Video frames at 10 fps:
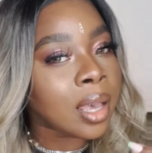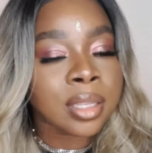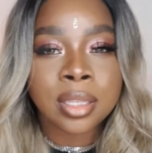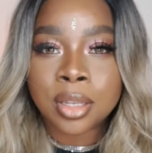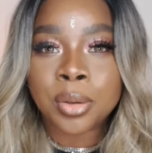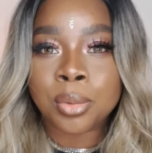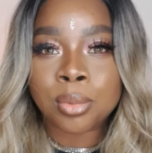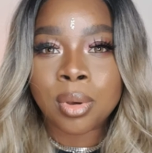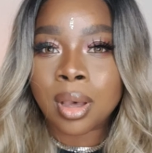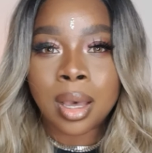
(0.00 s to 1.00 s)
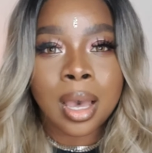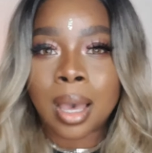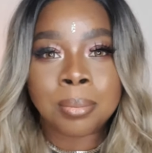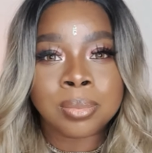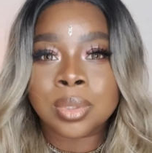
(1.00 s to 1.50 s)
You know,
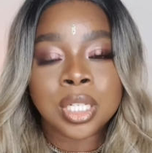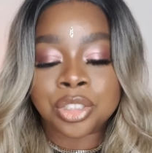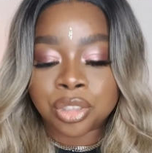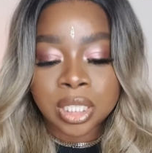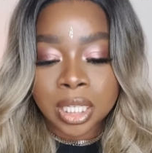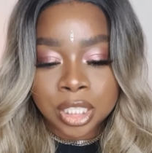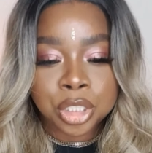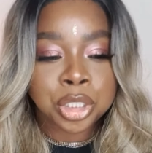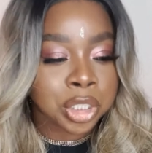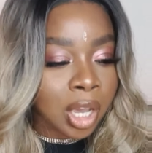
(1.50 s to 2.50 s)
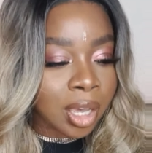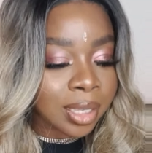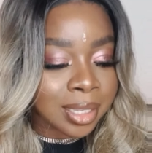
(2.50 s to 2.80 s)
I'm literally in shock.